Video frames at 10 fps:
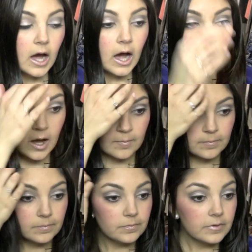
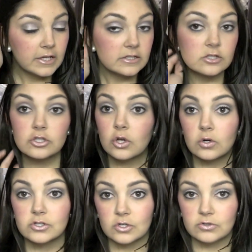Um, it's
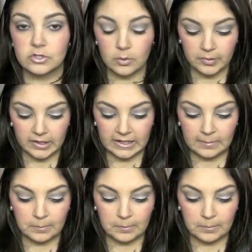so, so, so pretty,